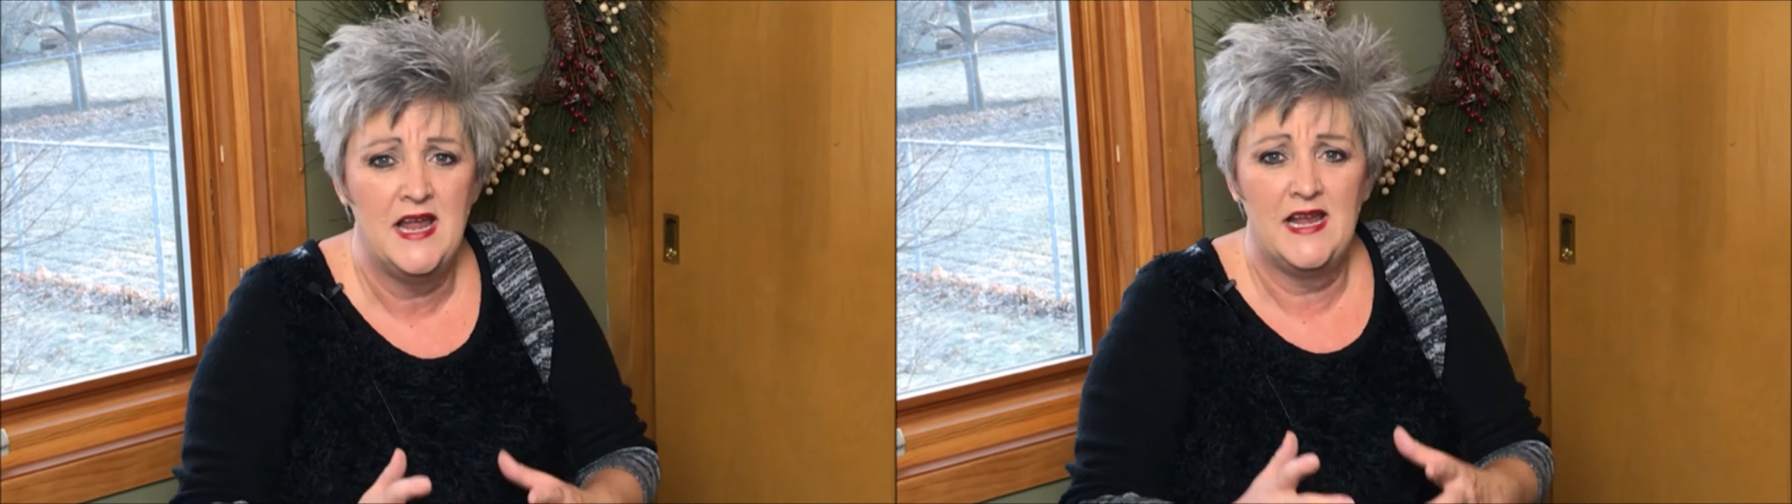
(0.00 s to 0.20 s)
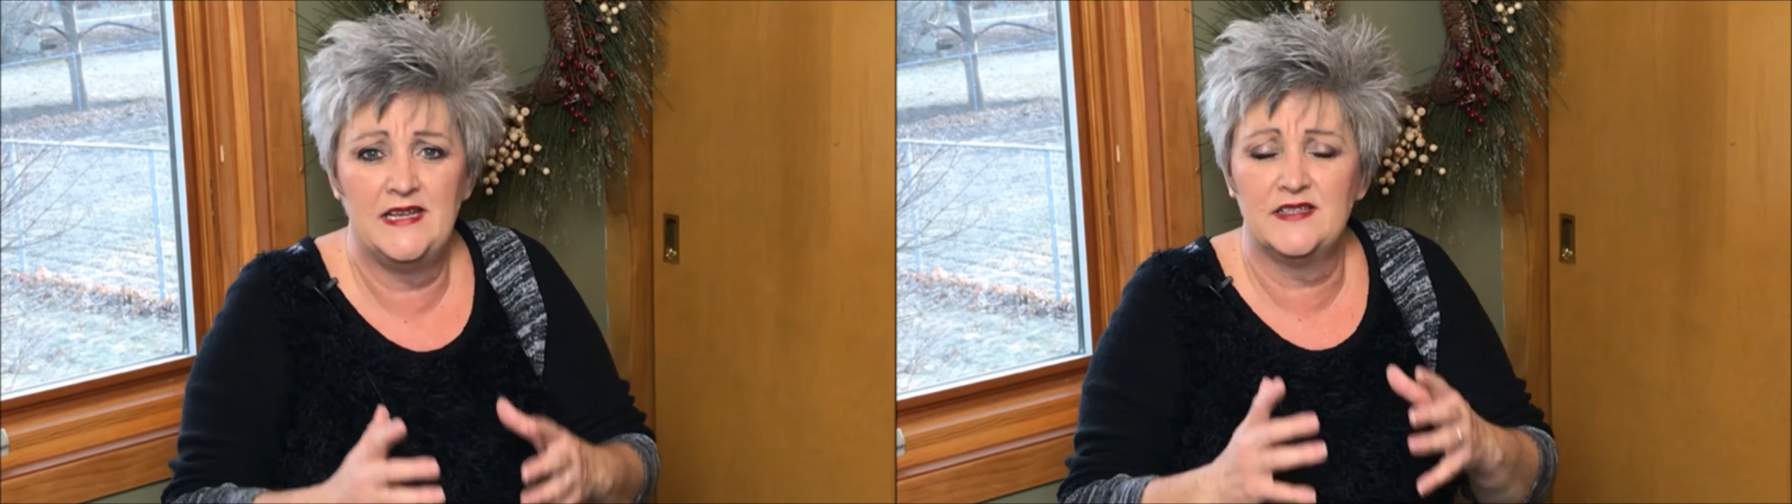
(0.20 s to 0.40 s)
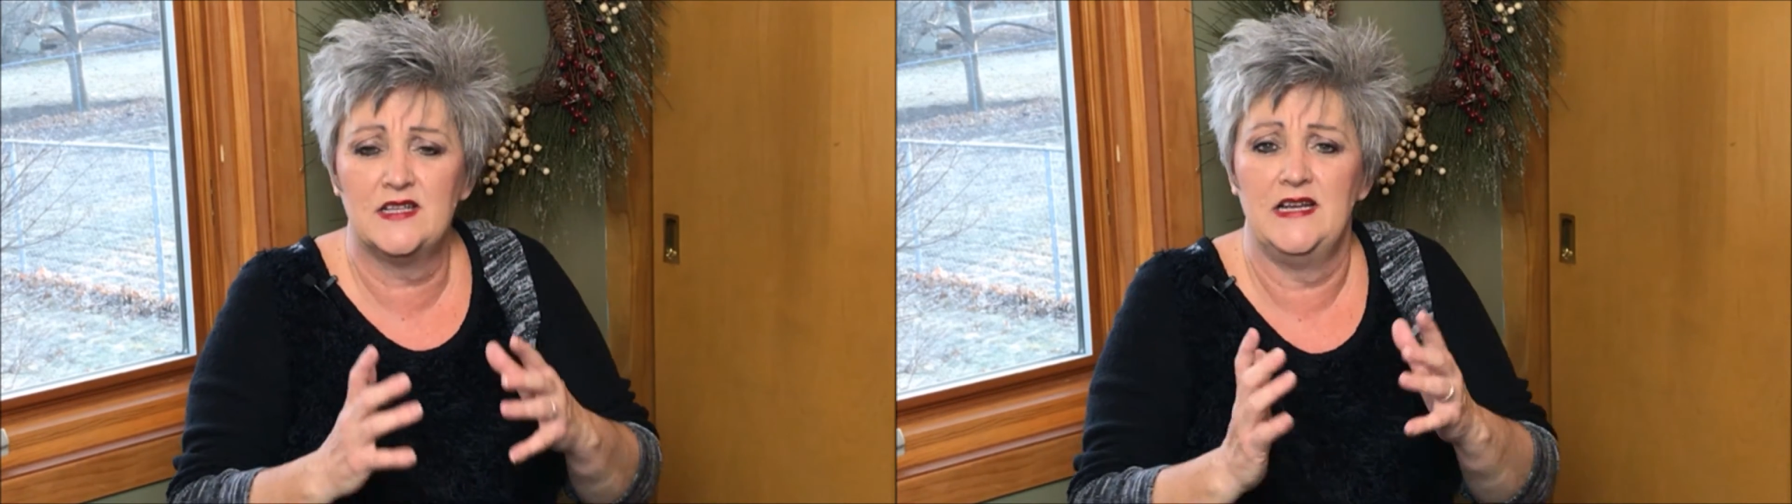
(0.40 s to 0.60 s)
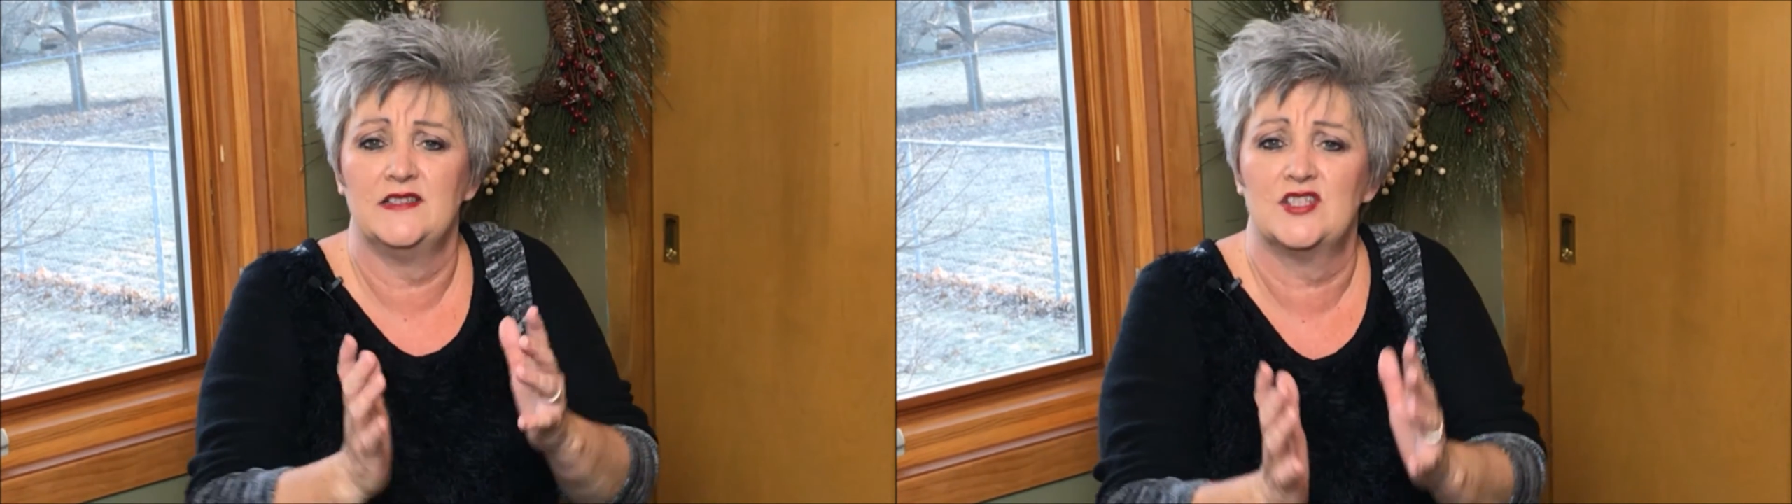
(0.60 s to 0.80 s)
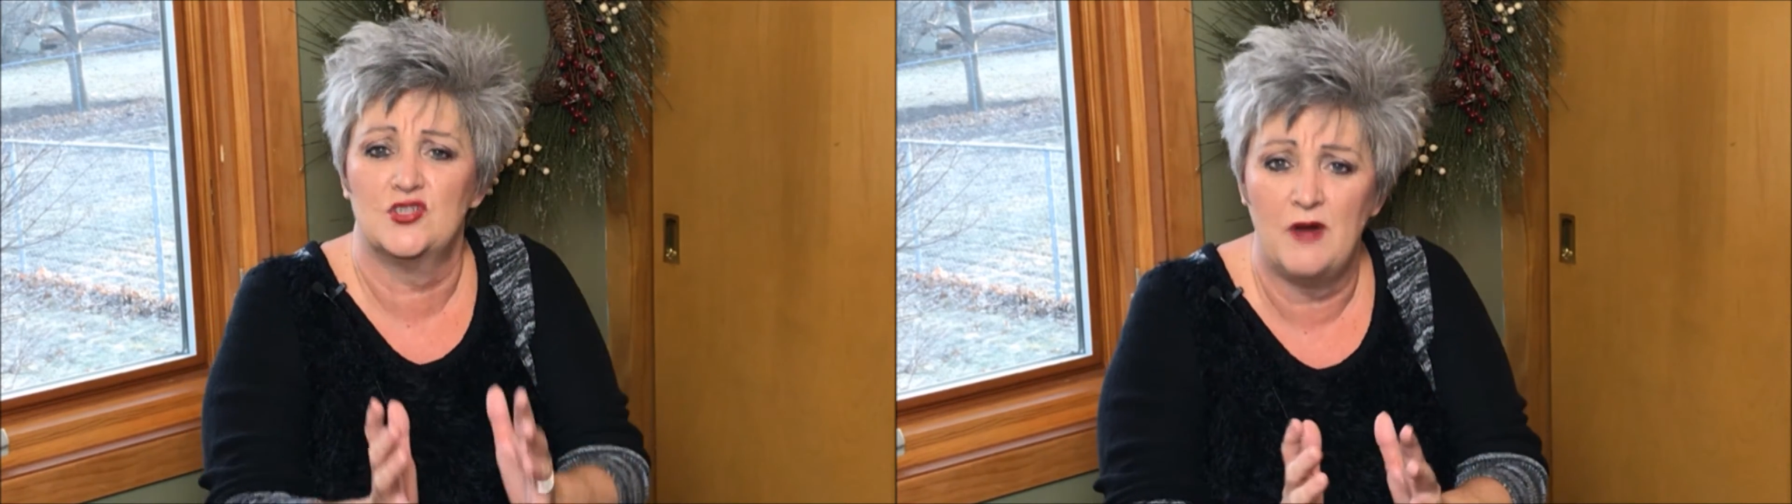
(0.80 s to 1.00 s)
it
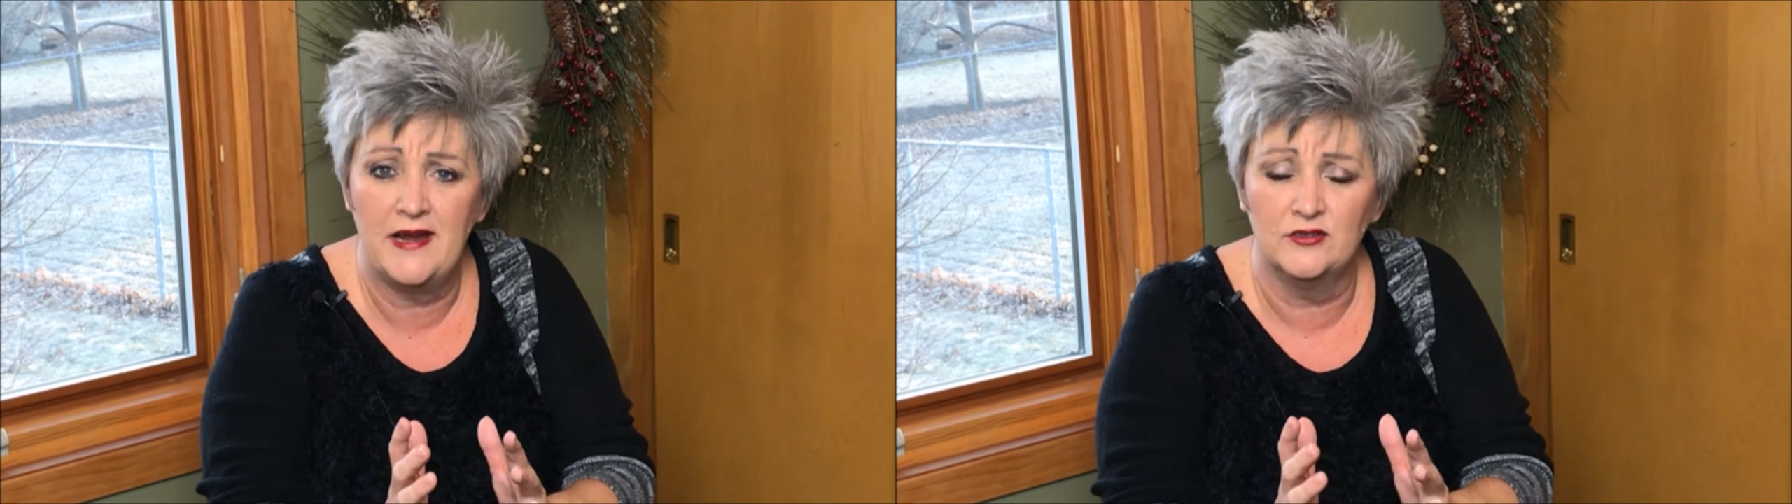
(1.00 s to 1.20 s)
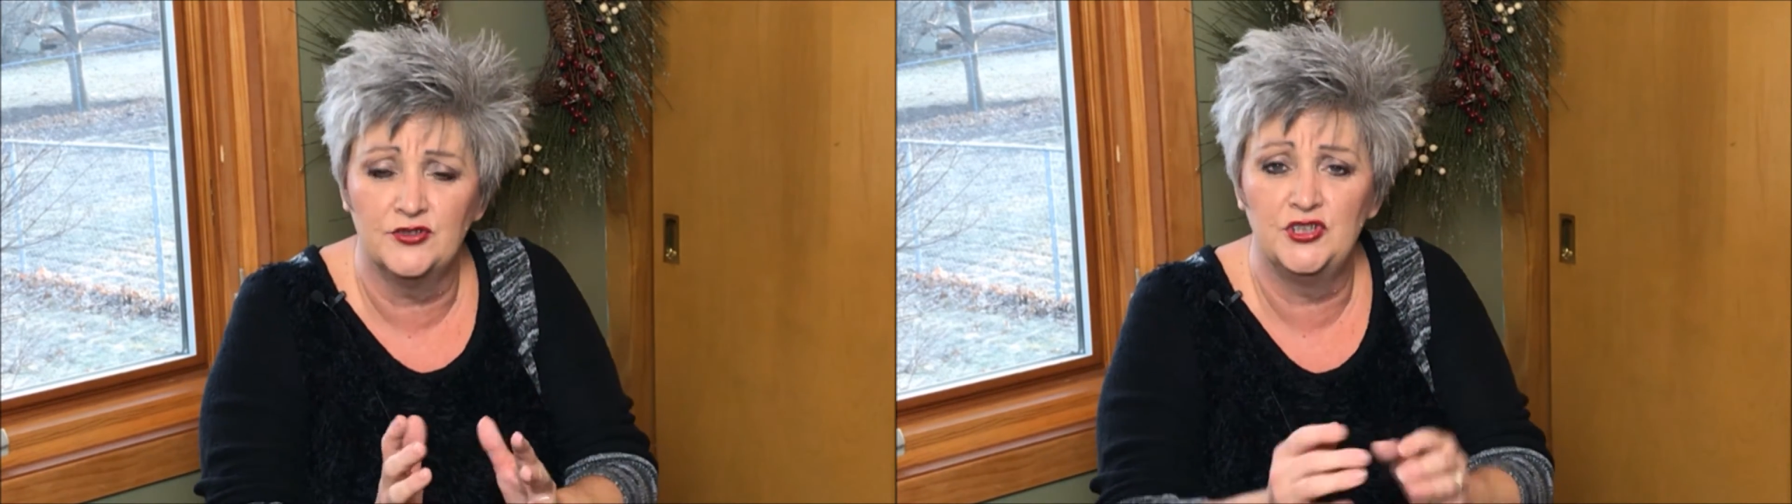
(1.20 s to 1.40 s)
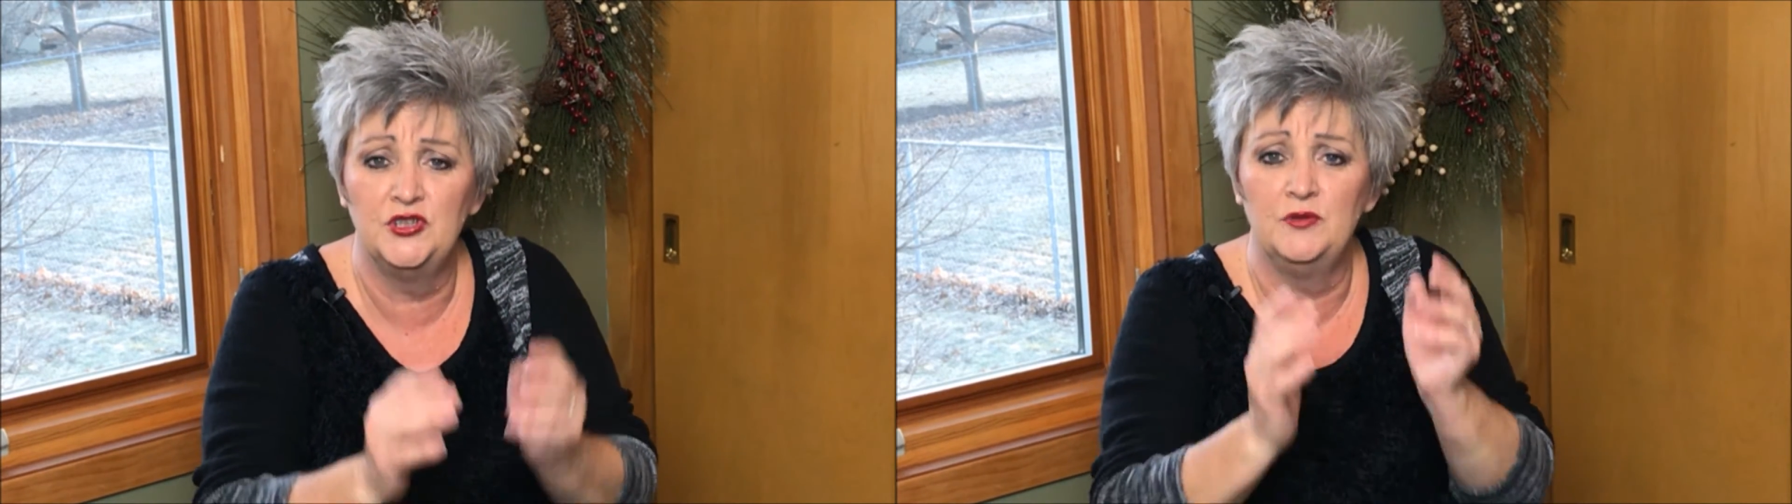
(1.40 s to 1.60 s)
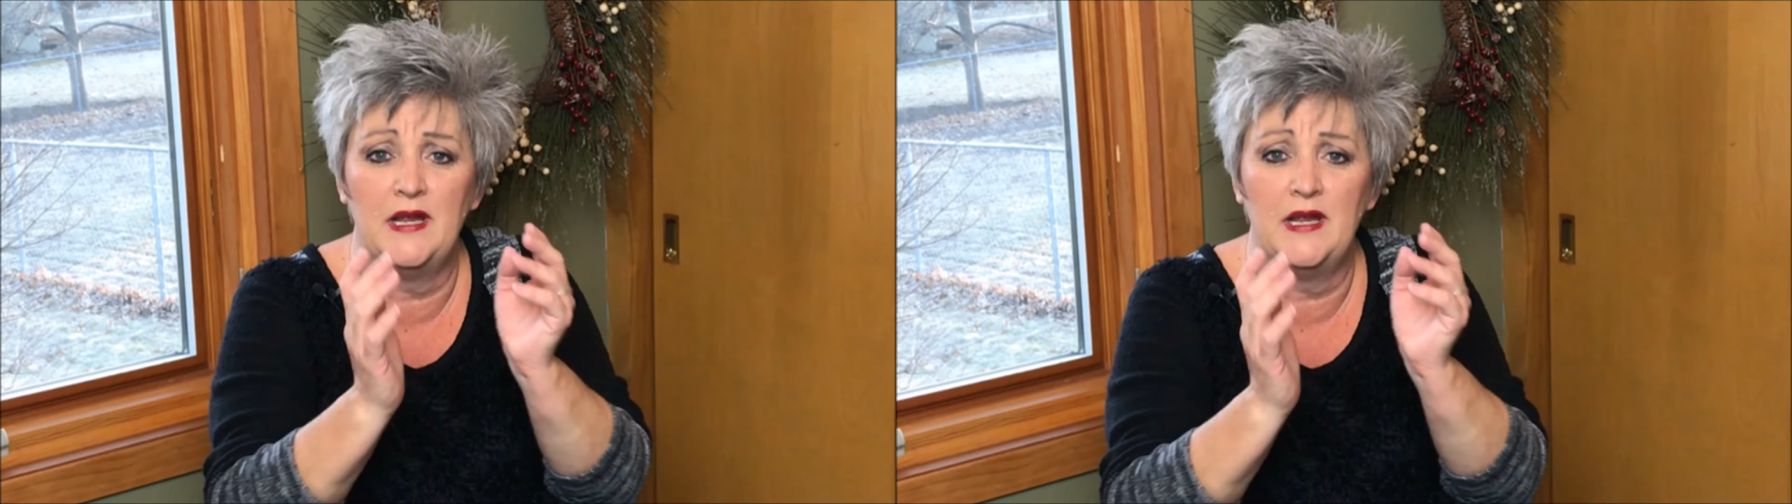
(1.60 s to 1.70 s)
it strangles you